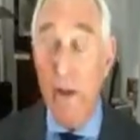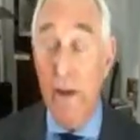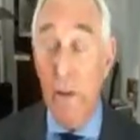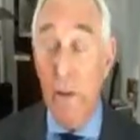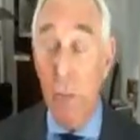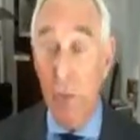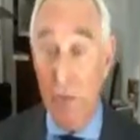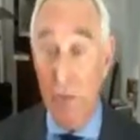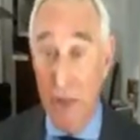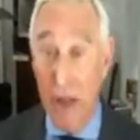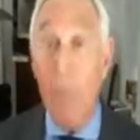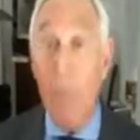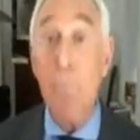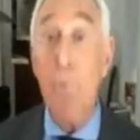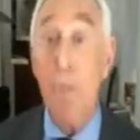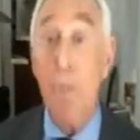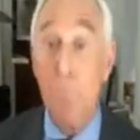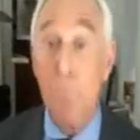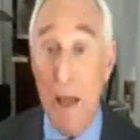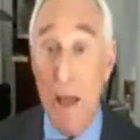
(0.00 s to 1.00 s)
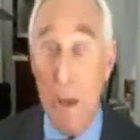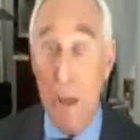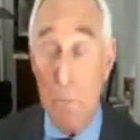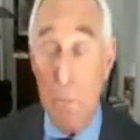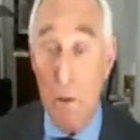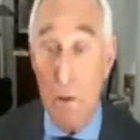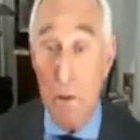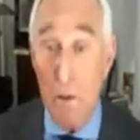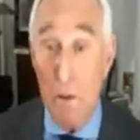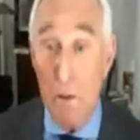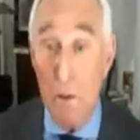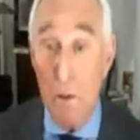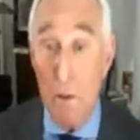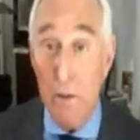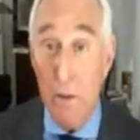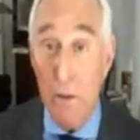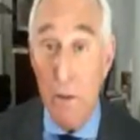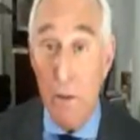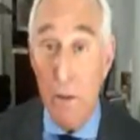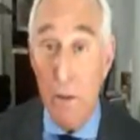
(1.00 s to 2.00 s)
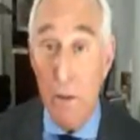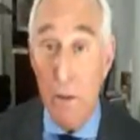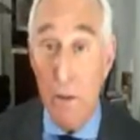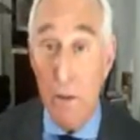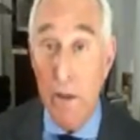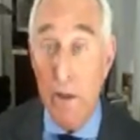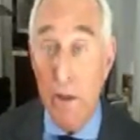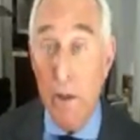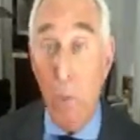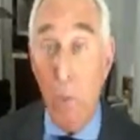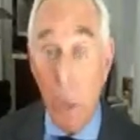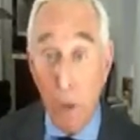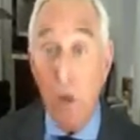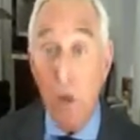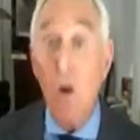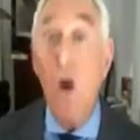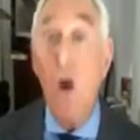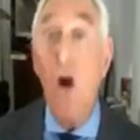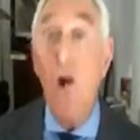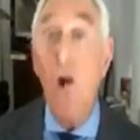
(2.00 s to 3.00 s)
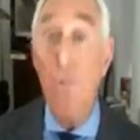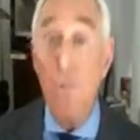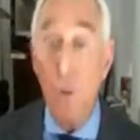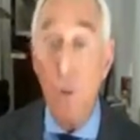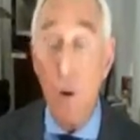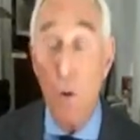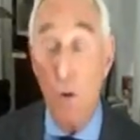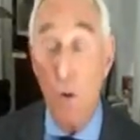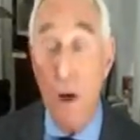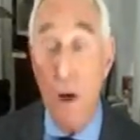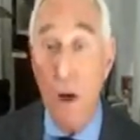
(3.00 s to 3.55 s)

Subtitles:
He will not be blackmailed. He will call for